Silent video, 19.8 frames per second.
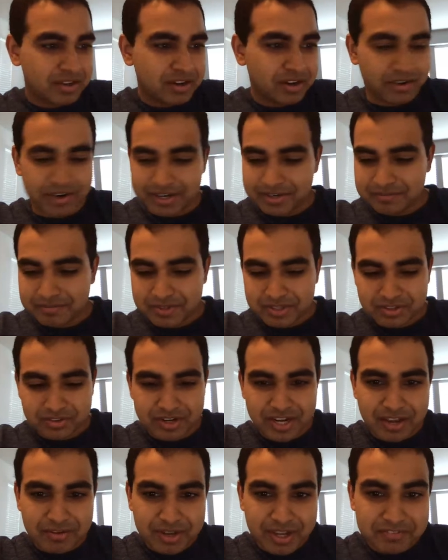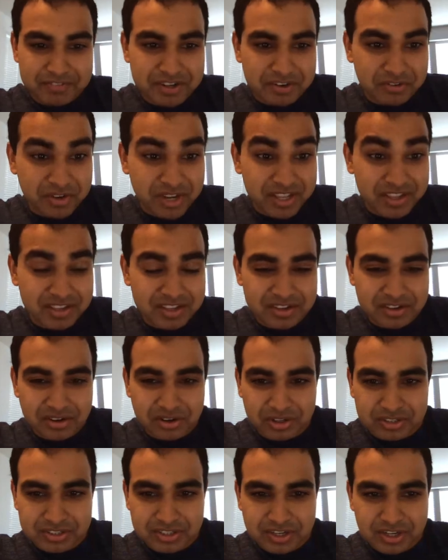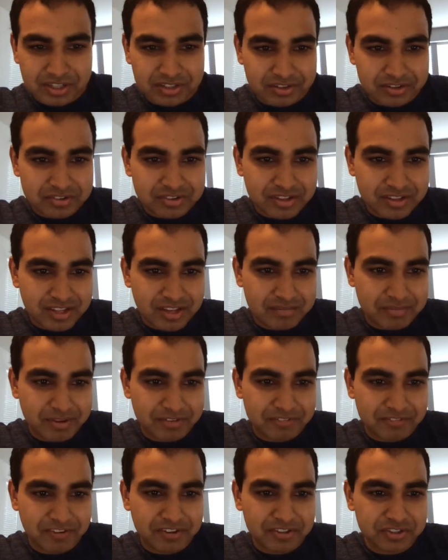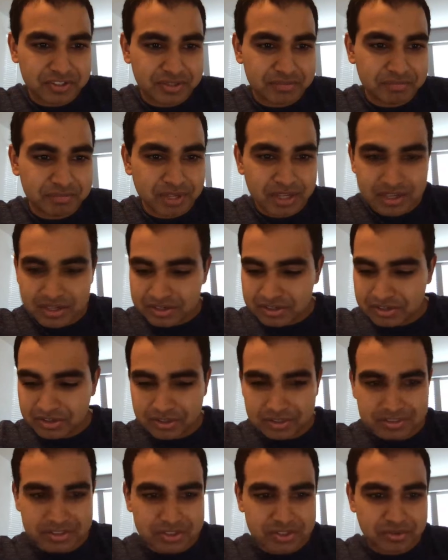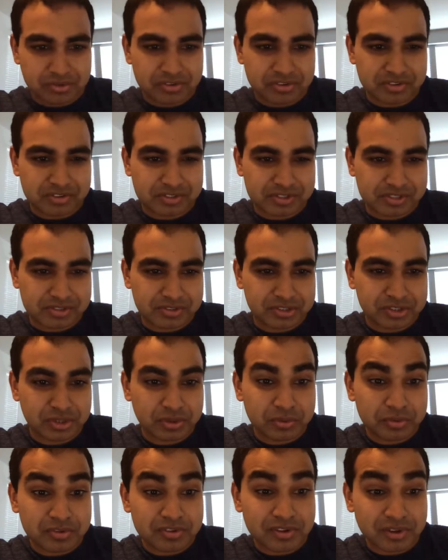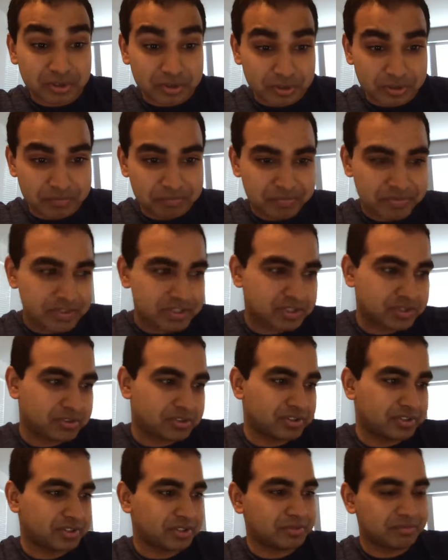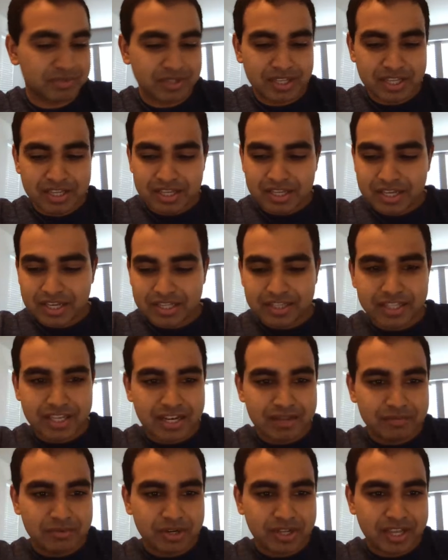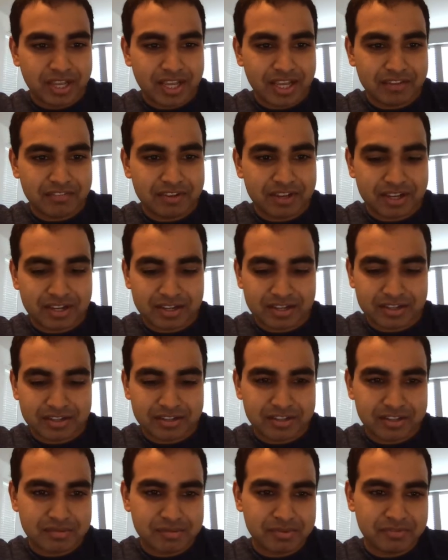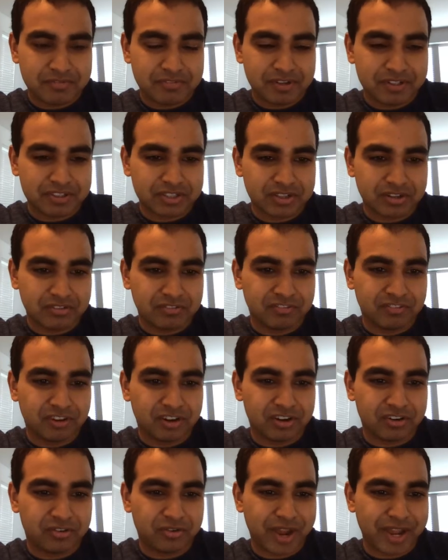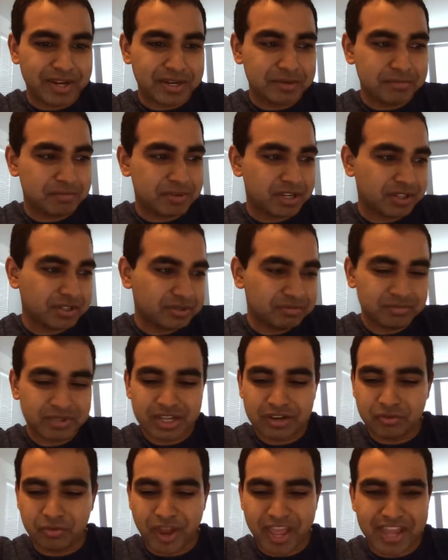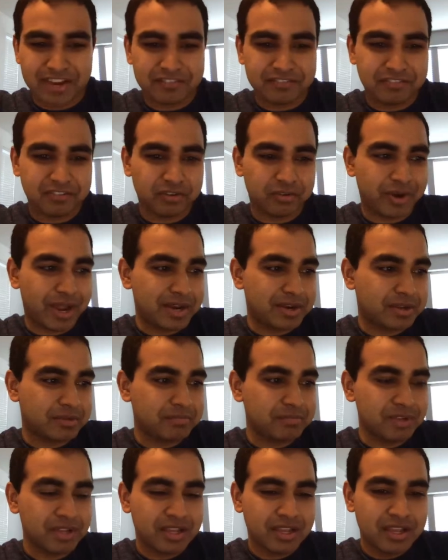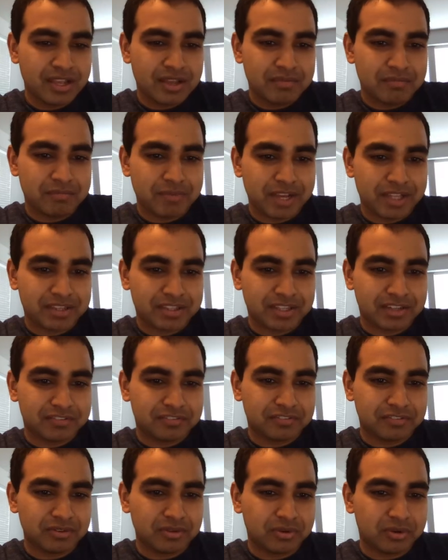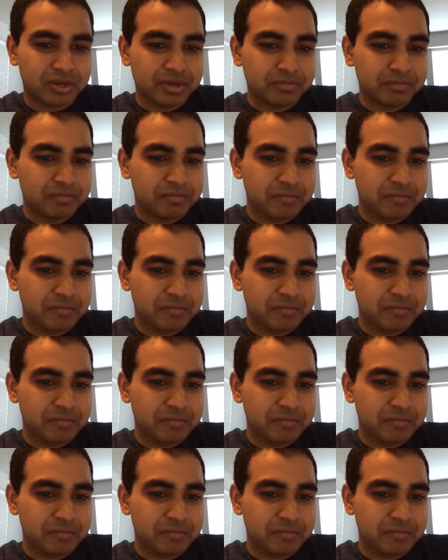All right, so now I have an array called colors inside my function called show, cir show circle, show circle. And then I'm gonna have a little function called var random color, rand for random, math.floor.